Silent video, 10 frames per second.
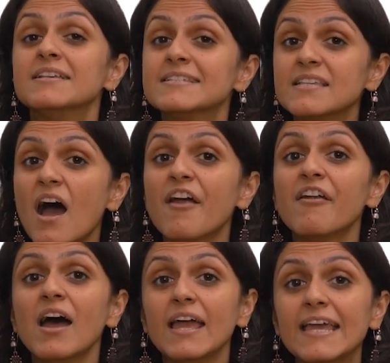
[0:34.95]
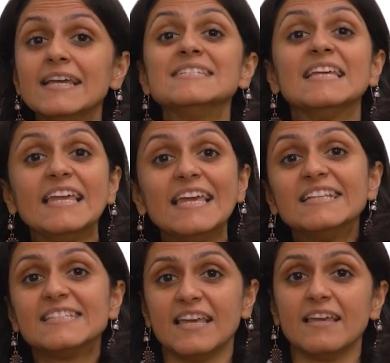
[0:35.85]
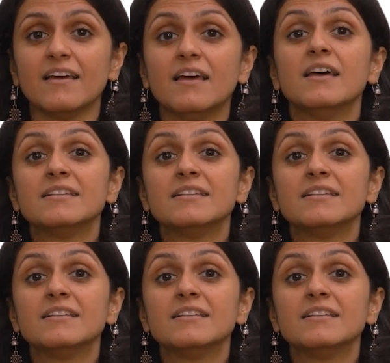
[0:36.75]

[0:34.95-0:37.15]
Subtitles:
Sarah is eating.